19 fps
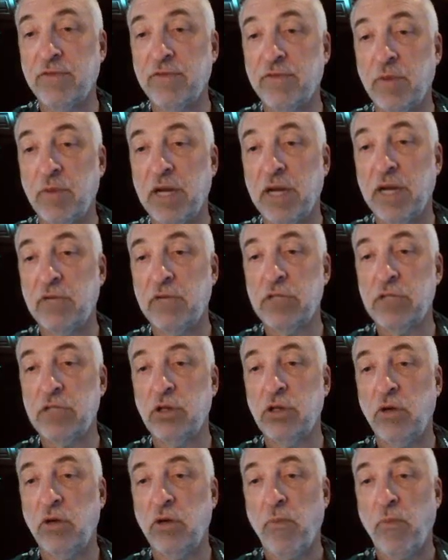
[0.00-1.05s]
8 for my
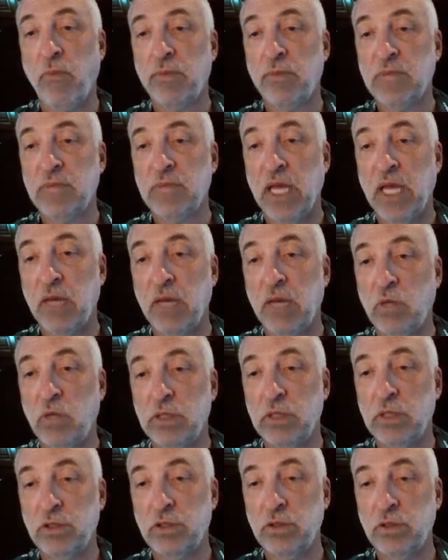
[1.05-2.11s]
original,
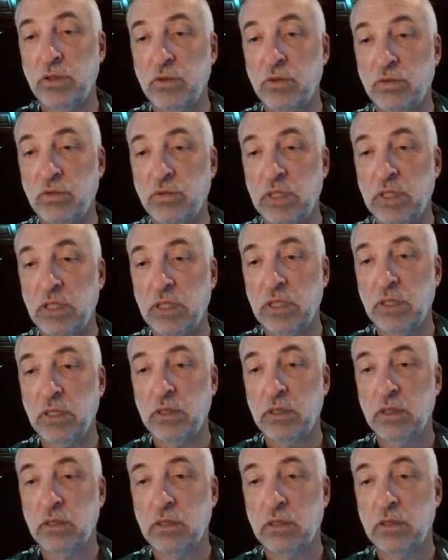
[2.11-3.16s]
and 1, 2,
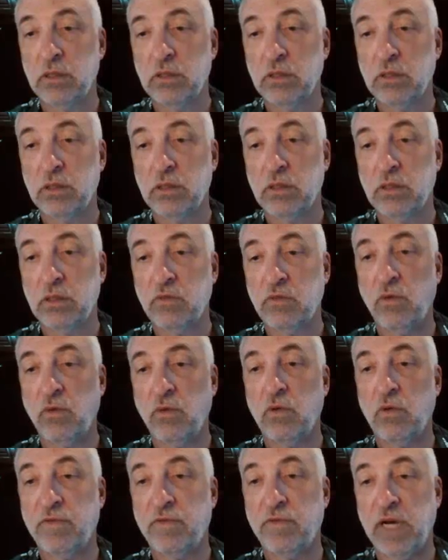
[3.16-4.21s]
3,
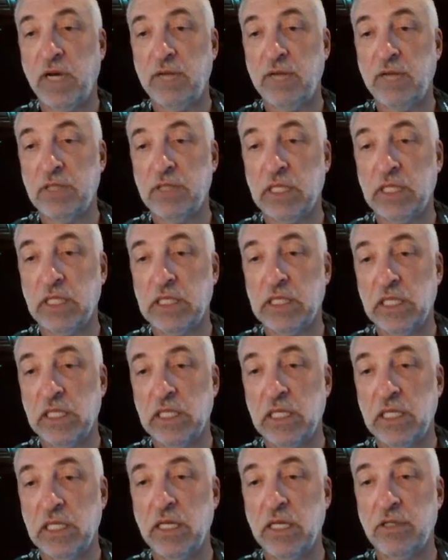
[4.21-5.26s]
4, 5,
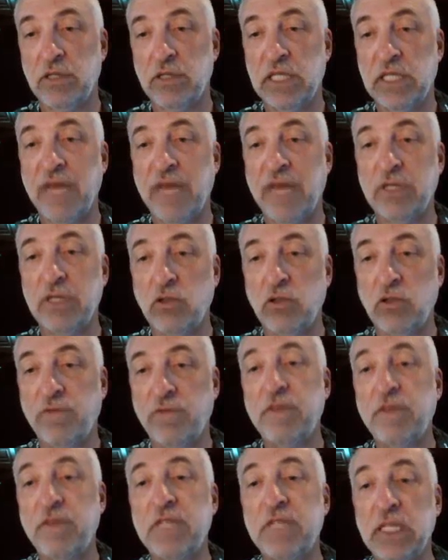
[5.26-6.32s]
6, another 7,
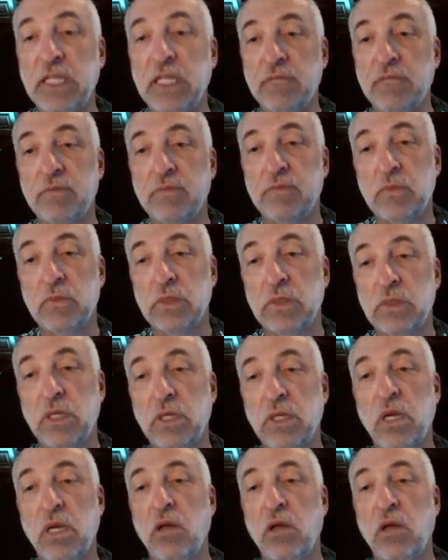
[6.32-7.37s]
so 15.
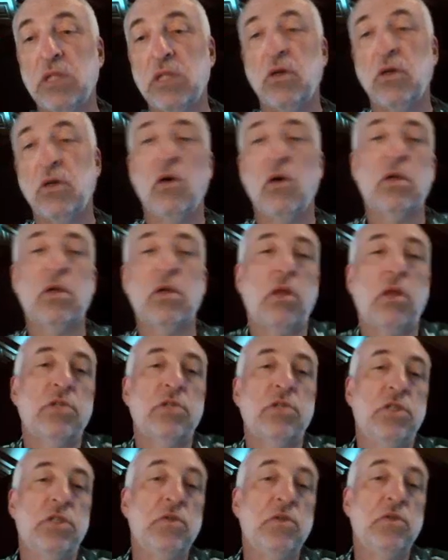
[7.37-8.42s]
So
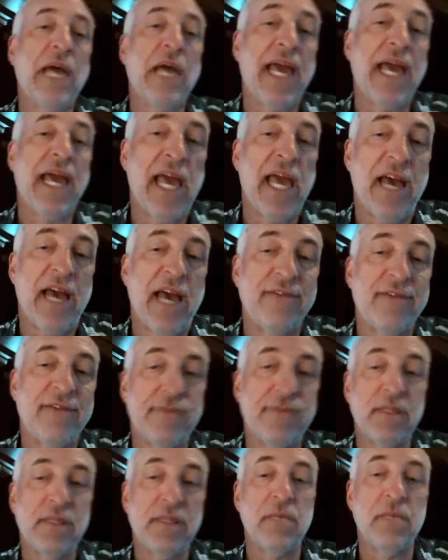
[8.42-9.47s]
close to
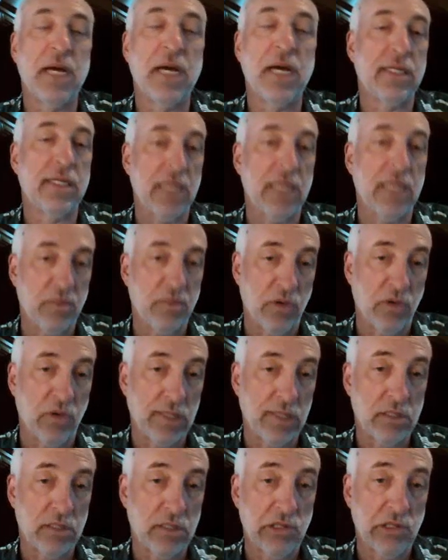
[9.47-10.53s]
half the amount of
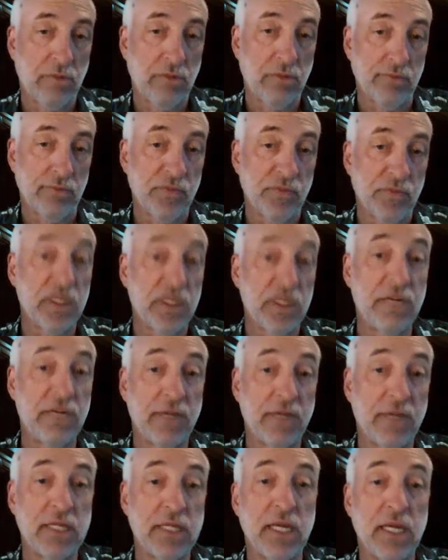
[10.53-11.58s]
data points
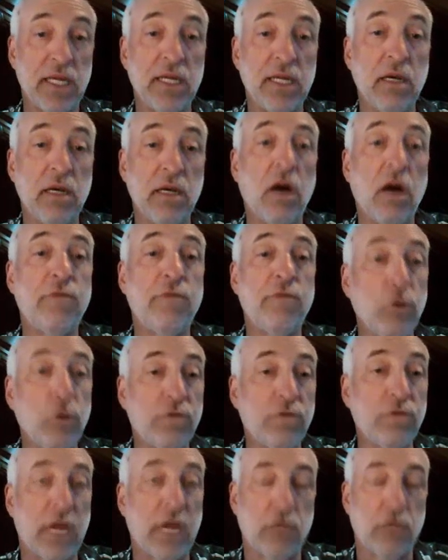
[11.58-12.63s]
than if I did a
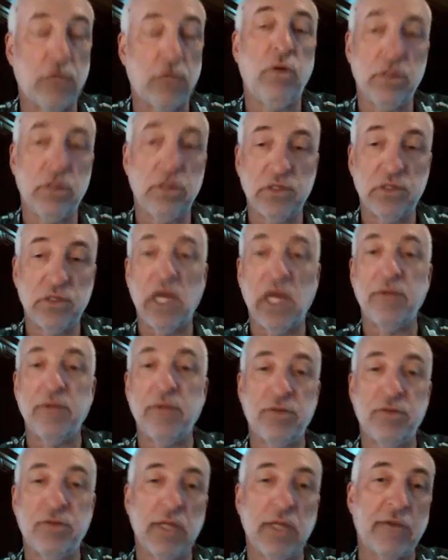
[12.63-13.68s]
full factorial
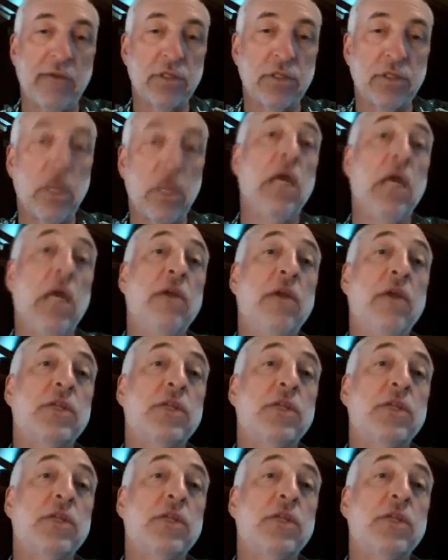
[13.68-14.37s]
design with 3 levels.